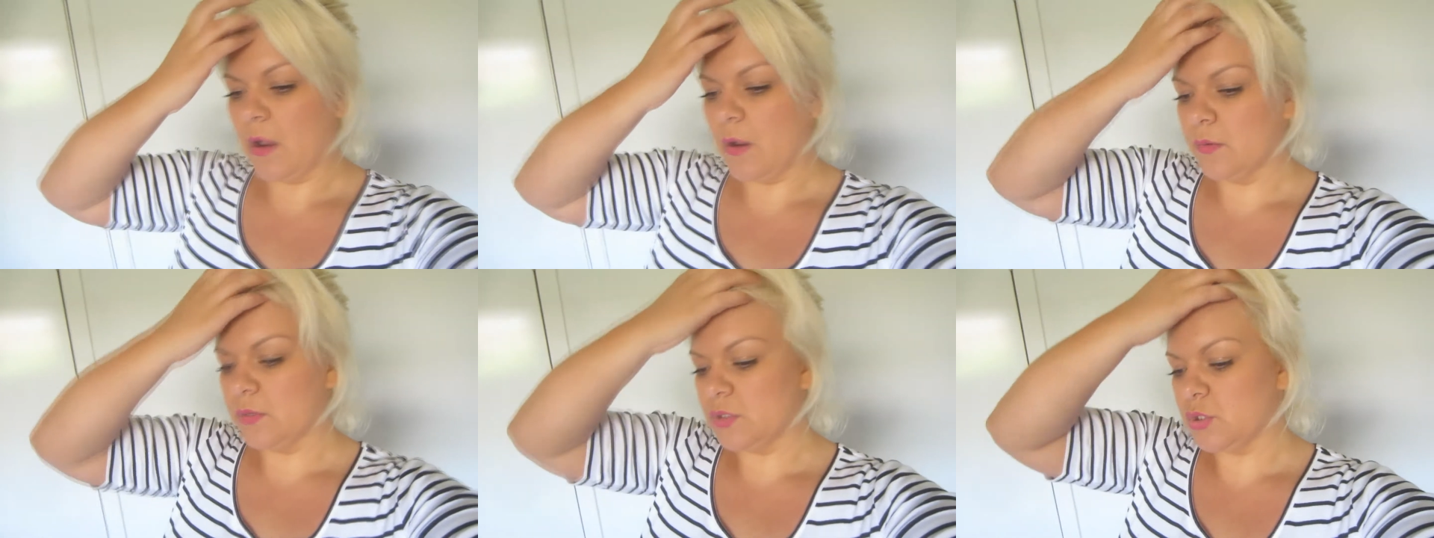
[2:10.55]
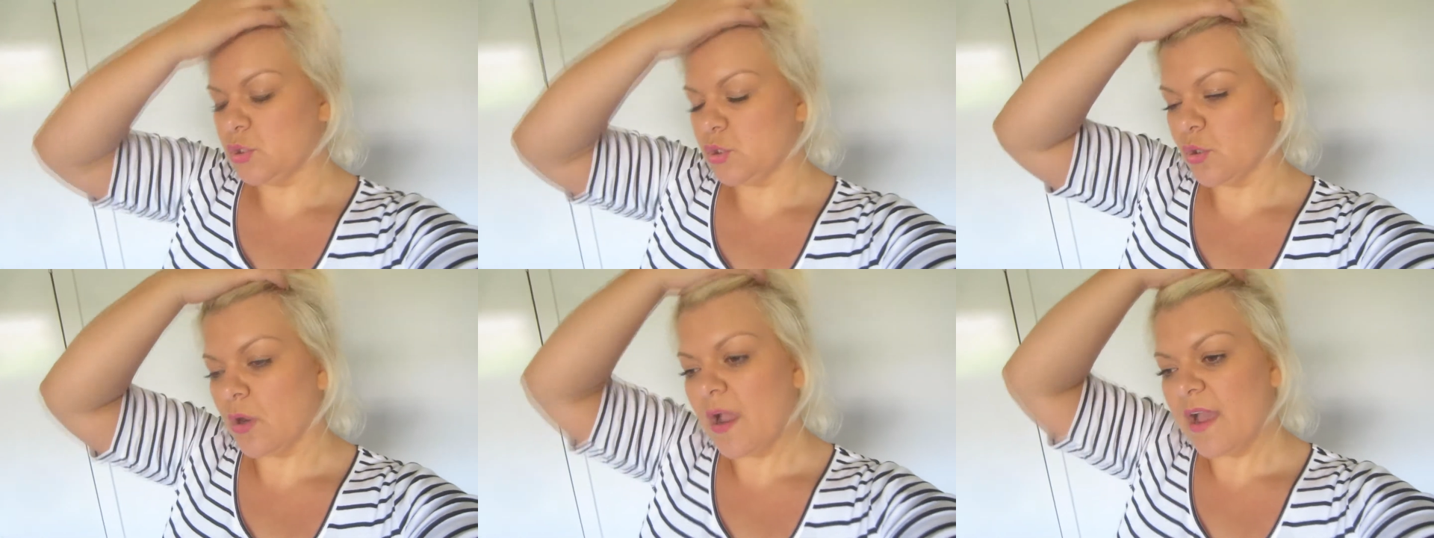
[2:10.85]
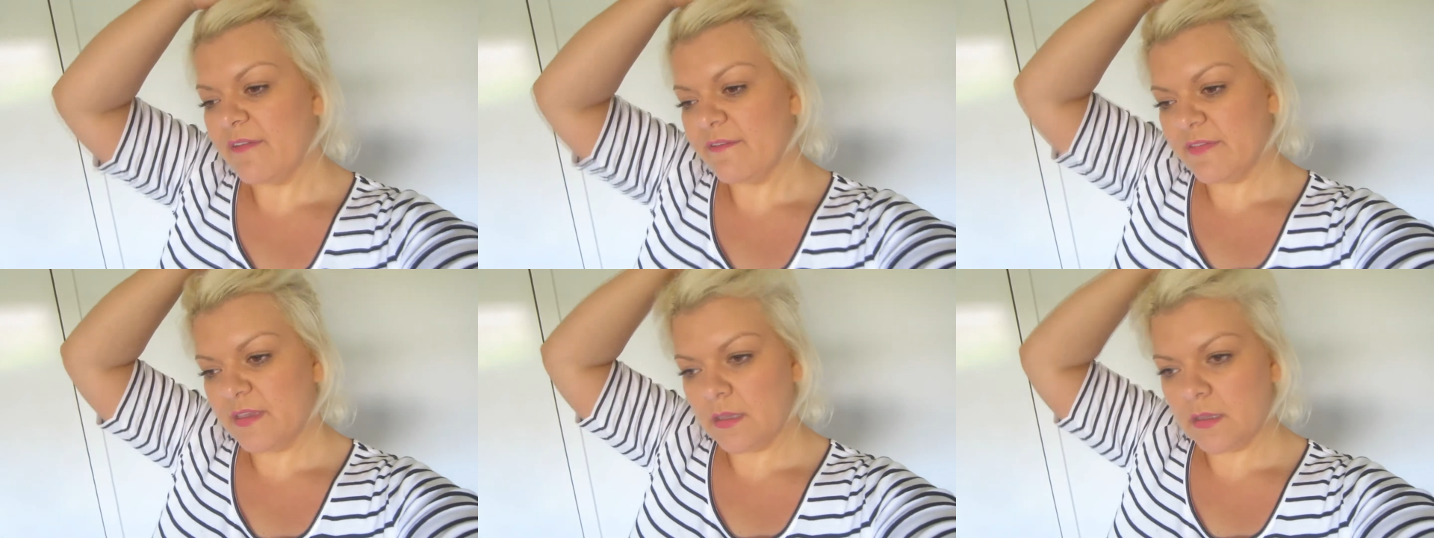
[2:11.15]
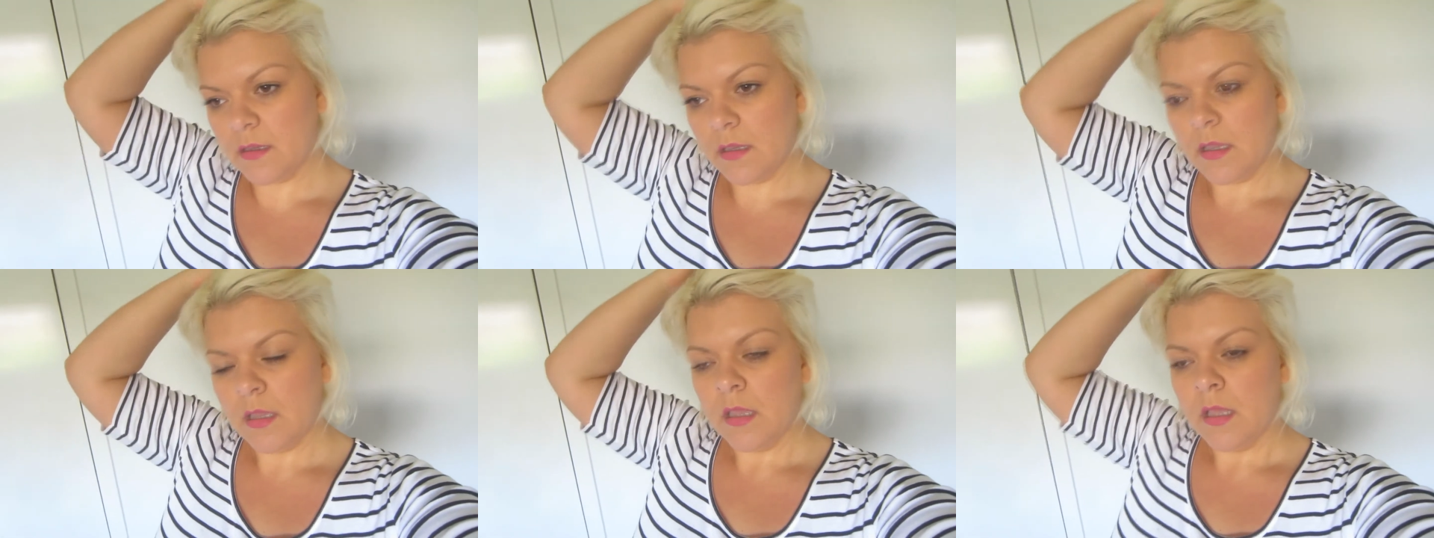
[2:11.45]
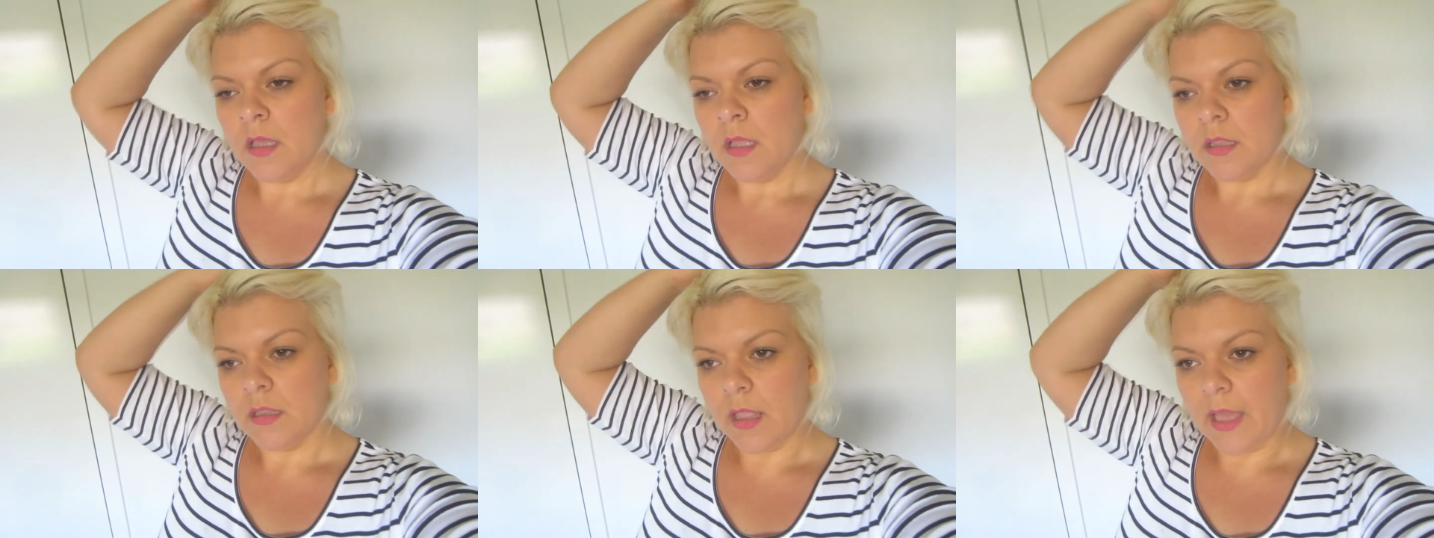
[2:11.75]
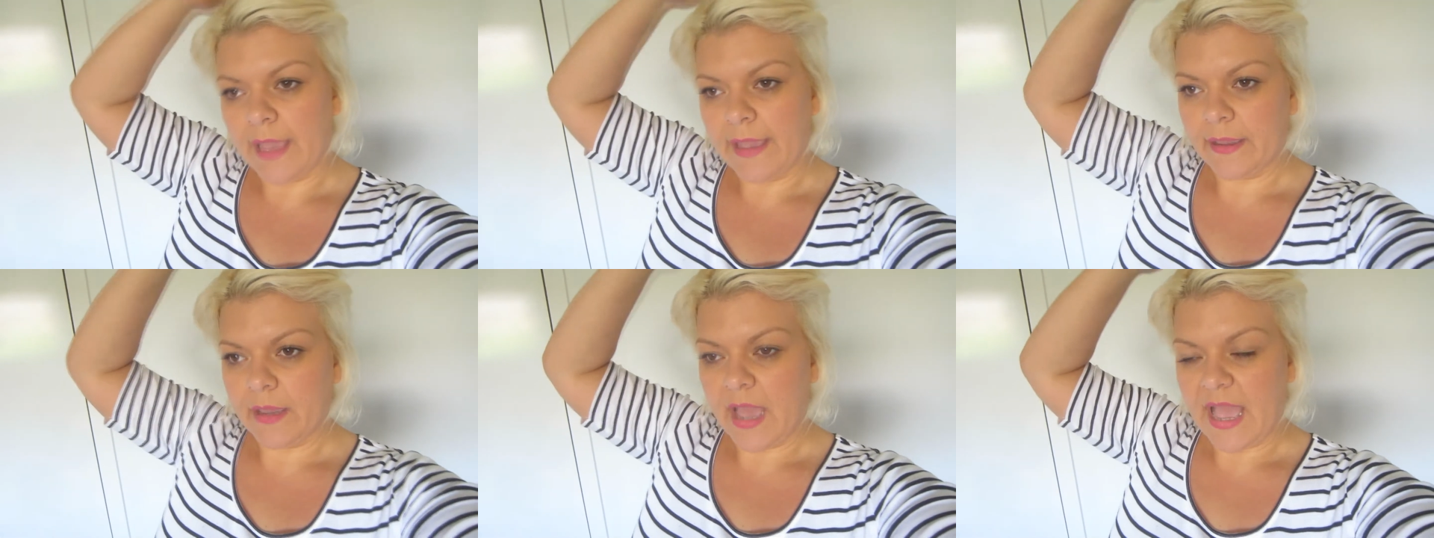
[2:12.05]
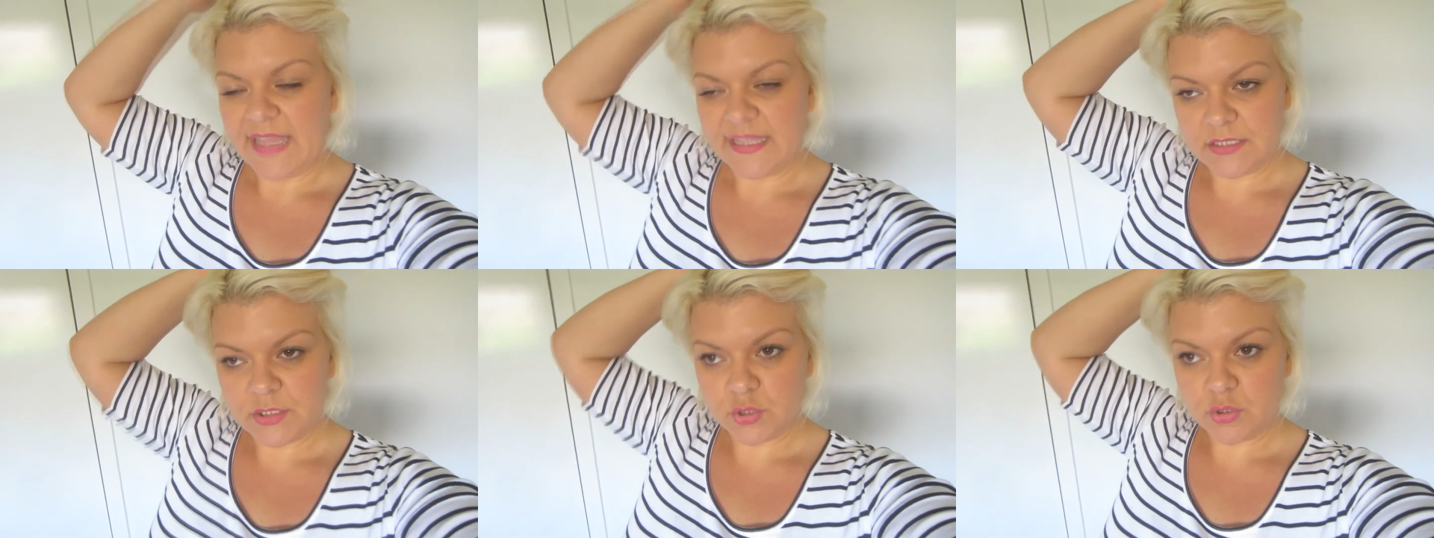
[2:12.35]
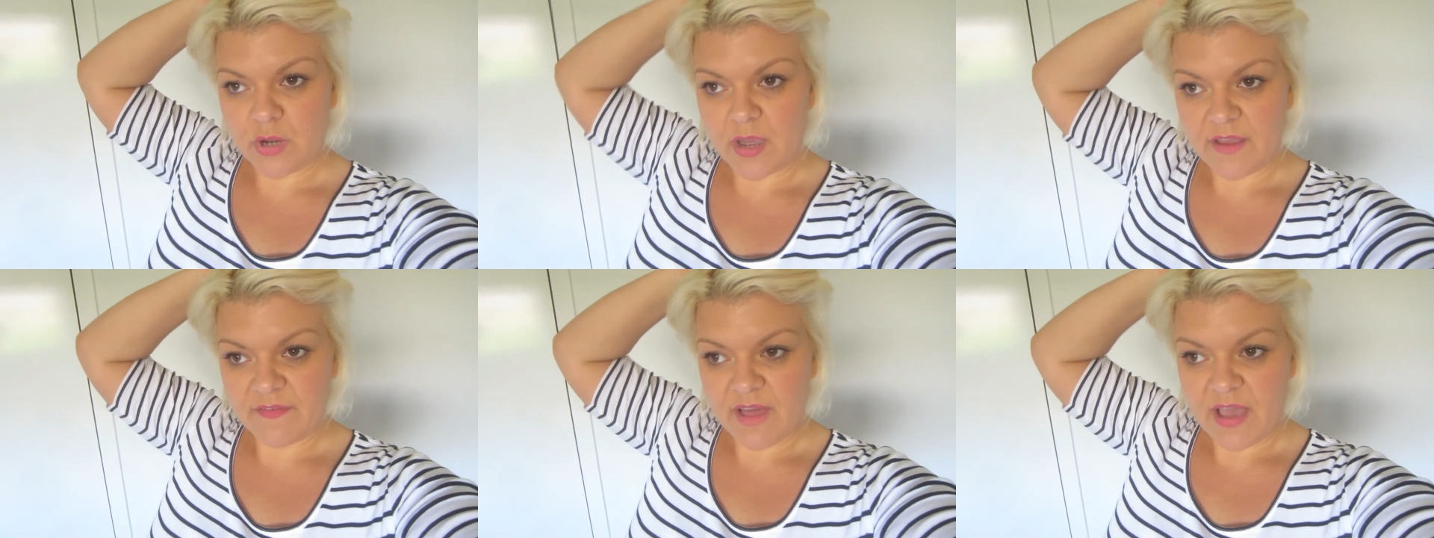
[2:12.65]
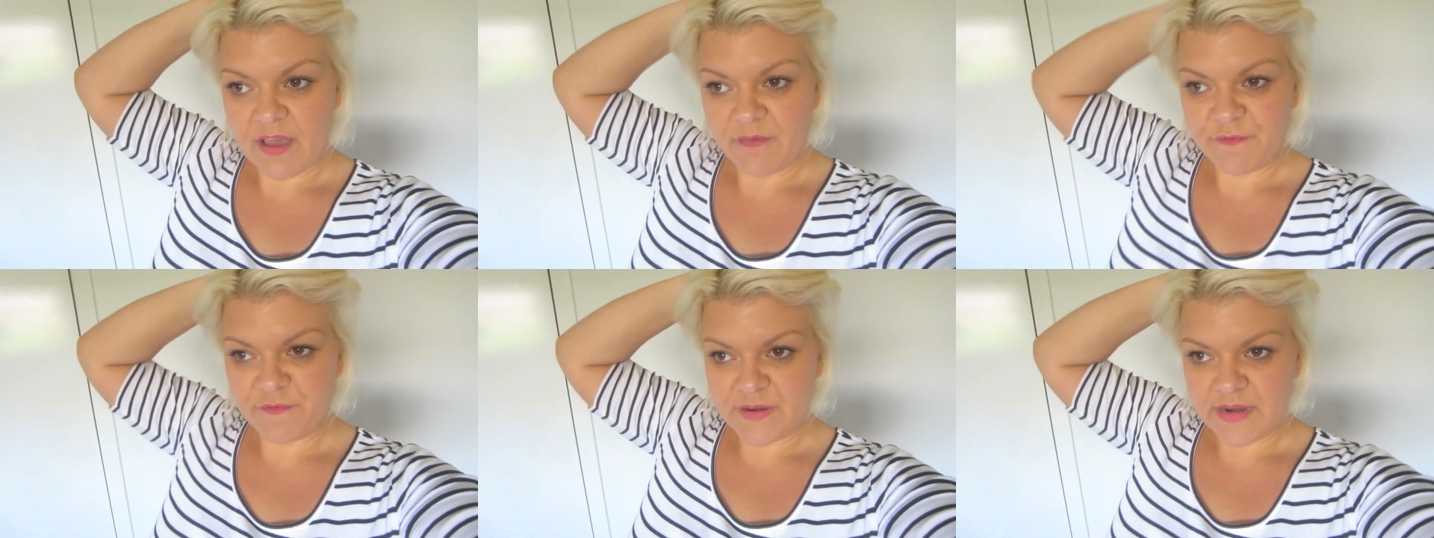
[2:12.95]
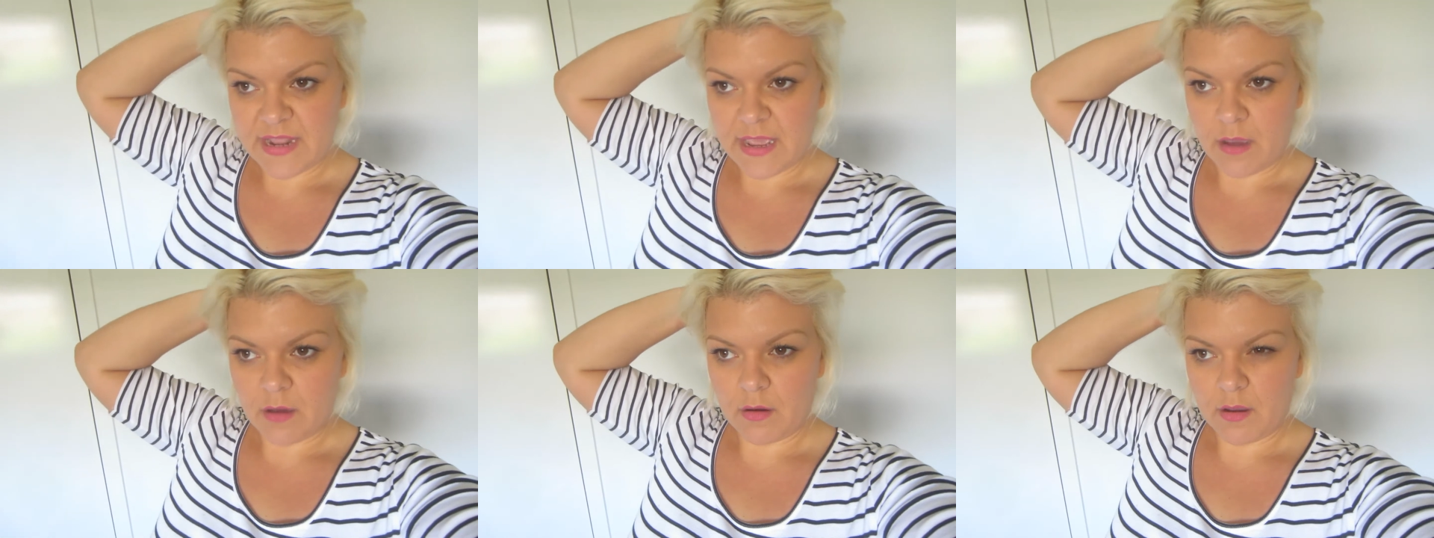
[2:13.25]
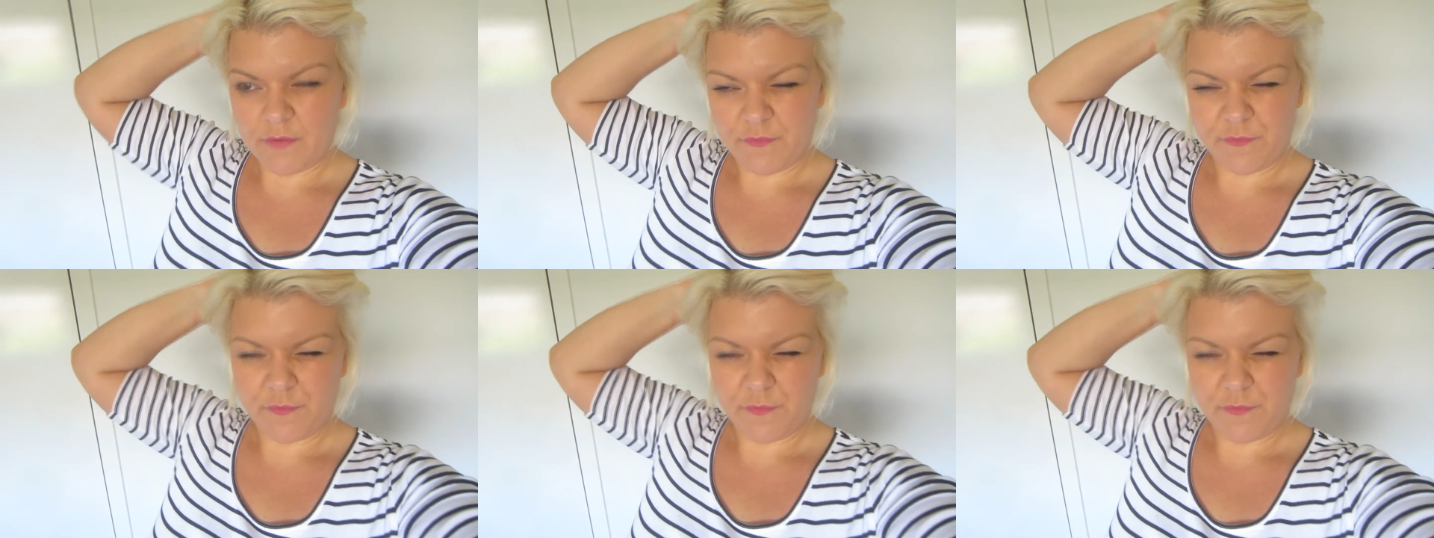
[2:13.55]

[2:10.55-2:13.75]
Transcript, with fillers: I was driving, like, I had to drive half an hour,